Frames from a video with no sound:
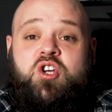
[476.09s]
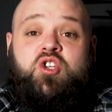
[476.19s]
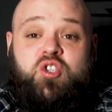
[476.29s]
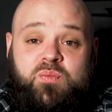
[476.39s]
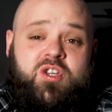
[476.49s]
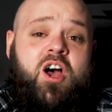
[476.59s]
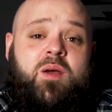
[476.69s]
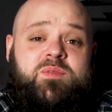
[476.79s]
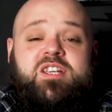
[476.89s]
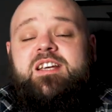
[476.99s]

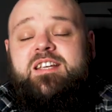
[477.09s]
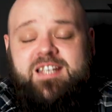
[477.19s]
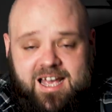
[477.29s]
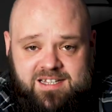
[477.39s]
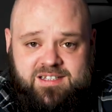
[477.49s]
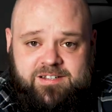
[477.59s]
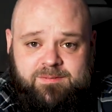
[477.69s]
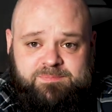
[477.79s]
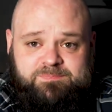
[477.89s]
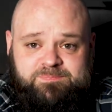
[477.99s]
Sometimes, yes.
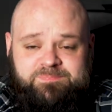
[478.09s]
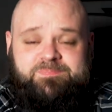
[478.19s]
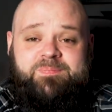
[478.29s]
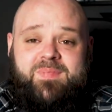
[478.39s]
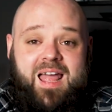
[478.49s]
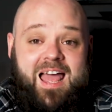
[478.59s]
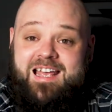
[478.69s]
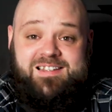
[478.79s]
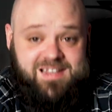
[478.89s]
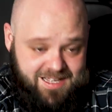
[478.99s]

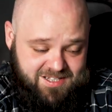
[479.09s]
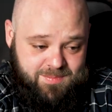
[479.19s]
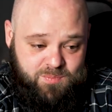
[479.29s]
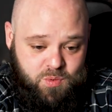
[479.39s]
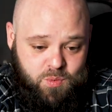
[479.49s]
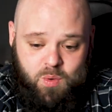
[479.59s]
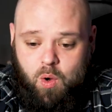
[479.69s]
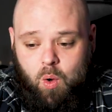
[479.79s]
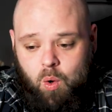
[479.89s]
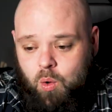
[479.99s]
It is that simple.
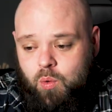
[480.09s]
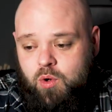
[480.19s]
All